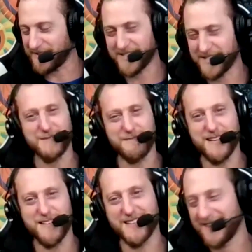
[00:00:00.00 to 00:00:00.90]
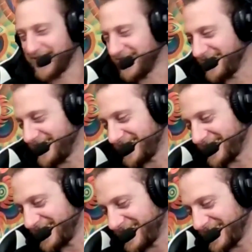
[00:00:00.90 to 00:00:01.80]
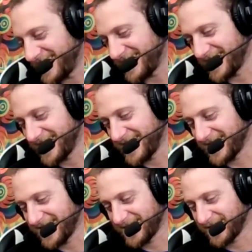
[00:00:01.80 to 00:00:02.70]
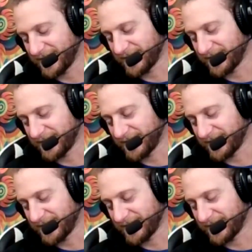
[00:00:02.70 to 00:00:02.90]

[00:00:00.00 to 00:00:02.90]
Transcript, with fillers: old for yeah. this shit, man. Especially with November